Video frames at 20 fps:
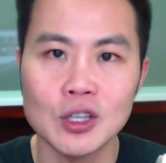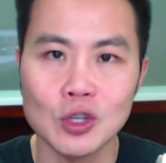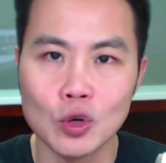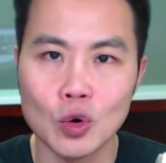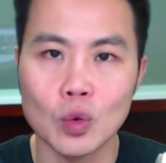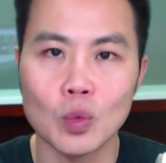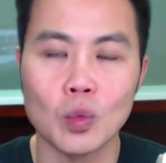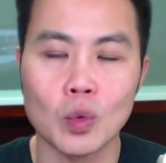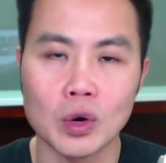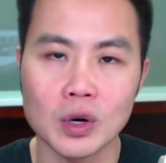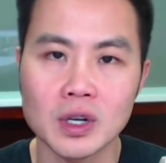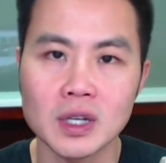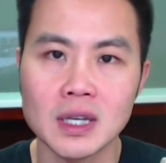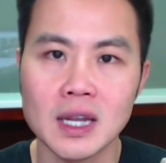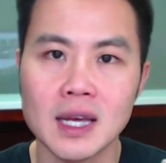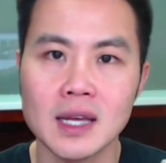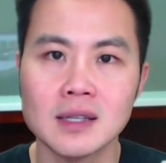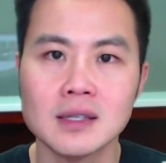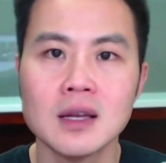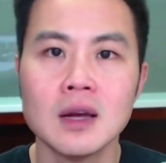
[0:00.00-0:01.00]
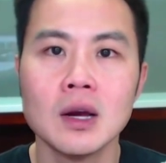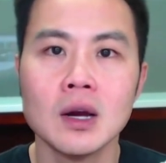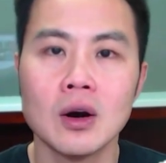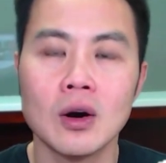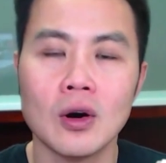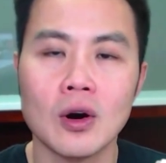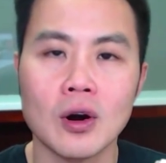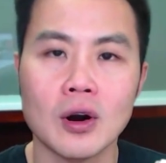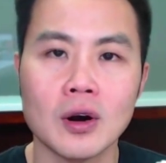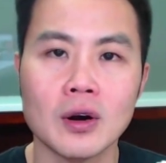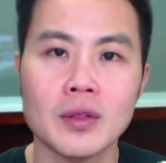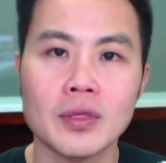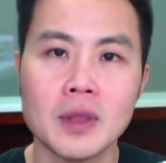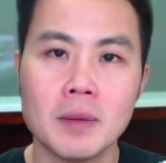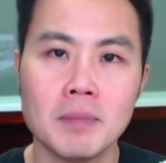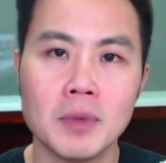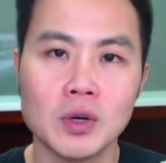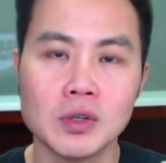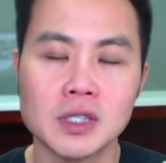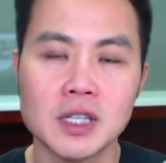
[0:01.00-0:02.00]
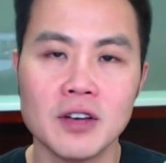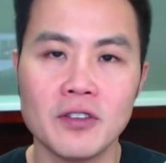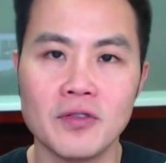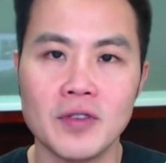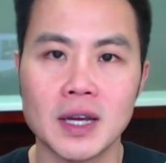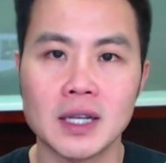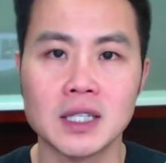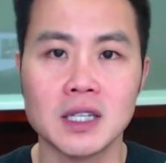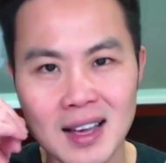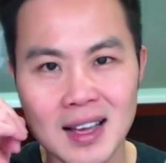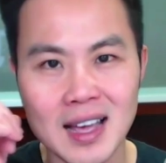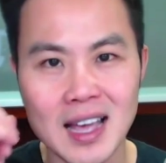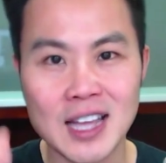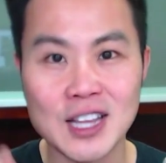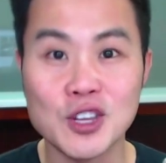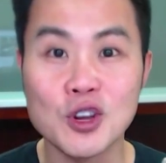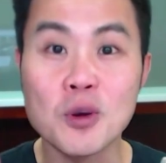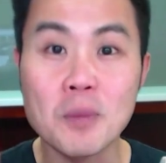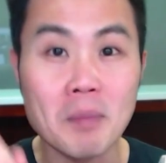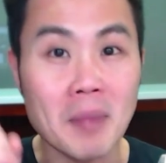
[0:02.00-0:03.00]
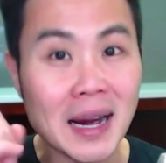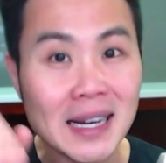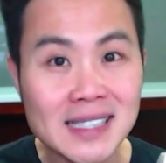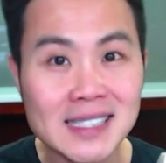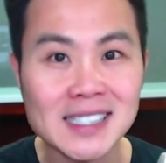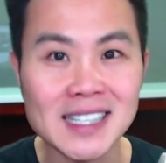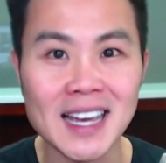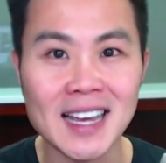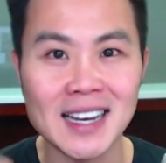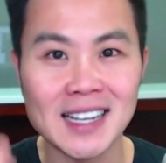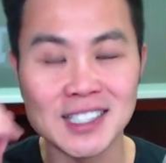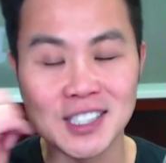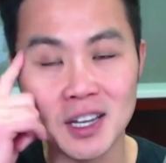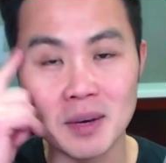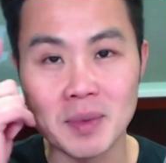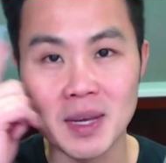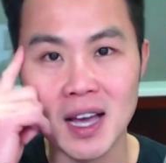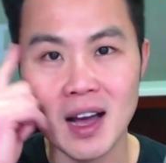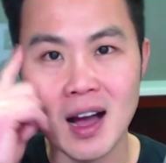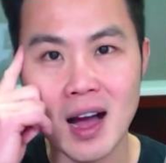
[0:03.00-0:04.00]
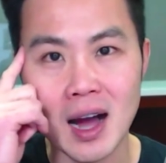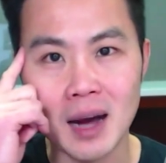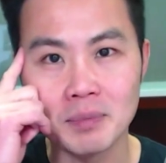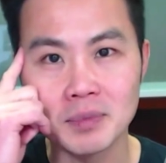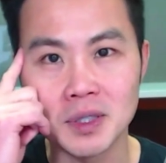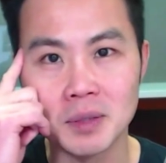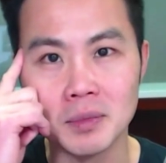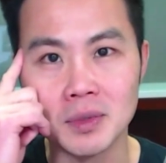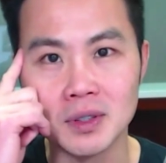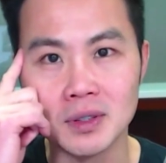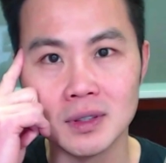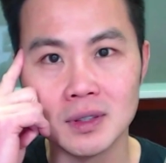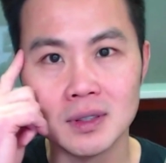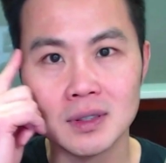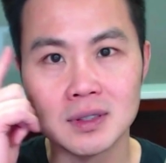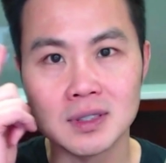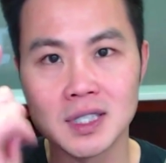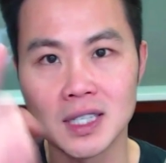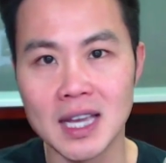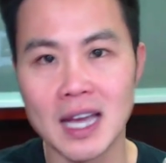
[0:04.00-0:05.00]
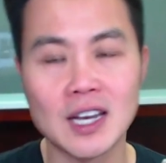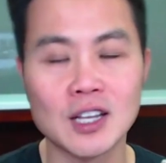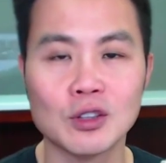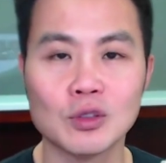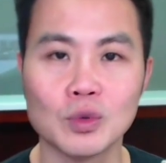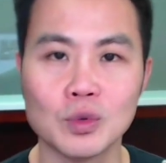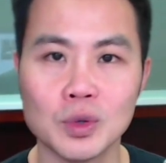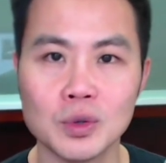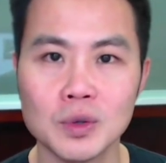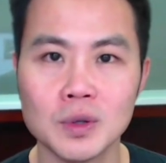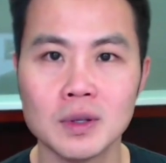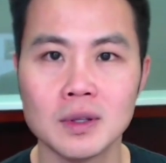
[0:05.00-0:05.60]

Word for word: your work days are the most effective and your mindset is going to be optimal to getting through